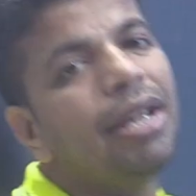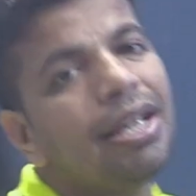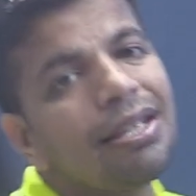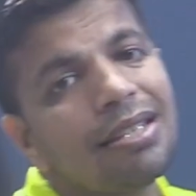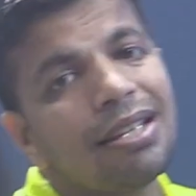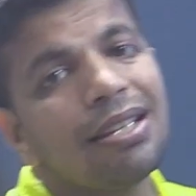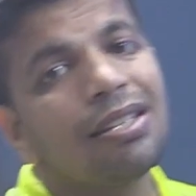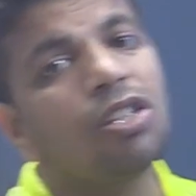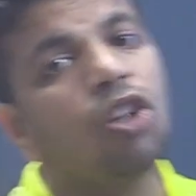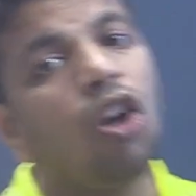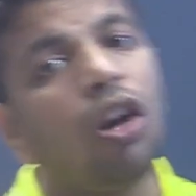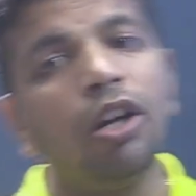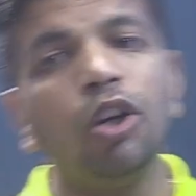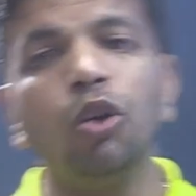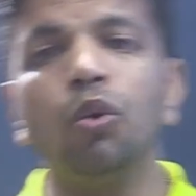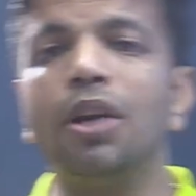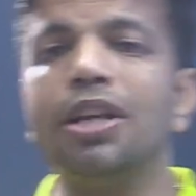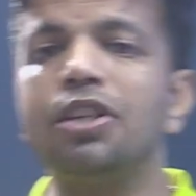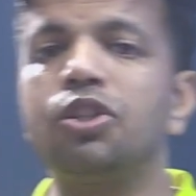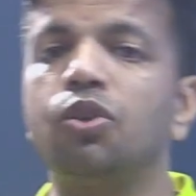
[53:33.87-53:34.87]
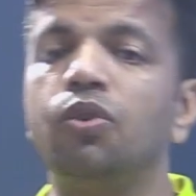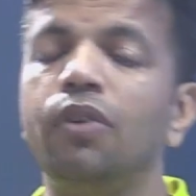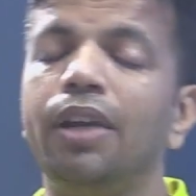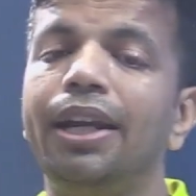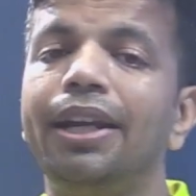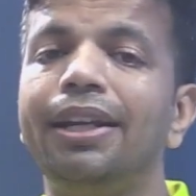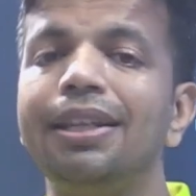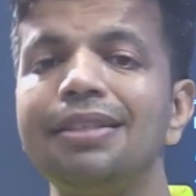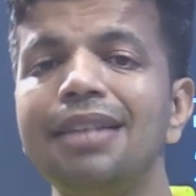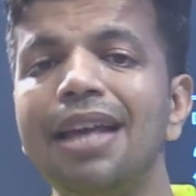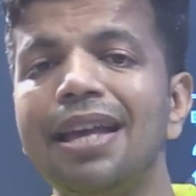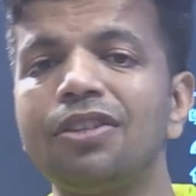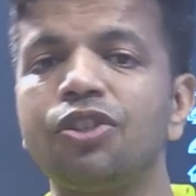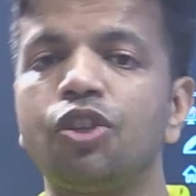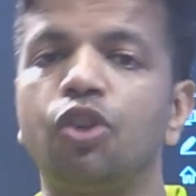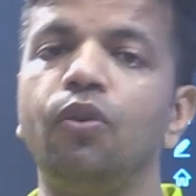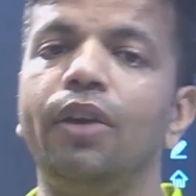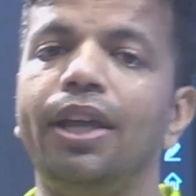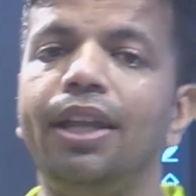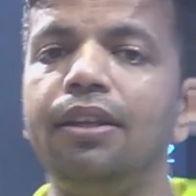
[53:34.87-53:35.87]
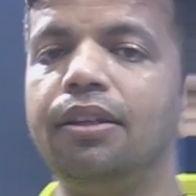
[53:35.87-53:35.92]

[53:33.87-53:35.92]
is not NoSQL. It is SQL.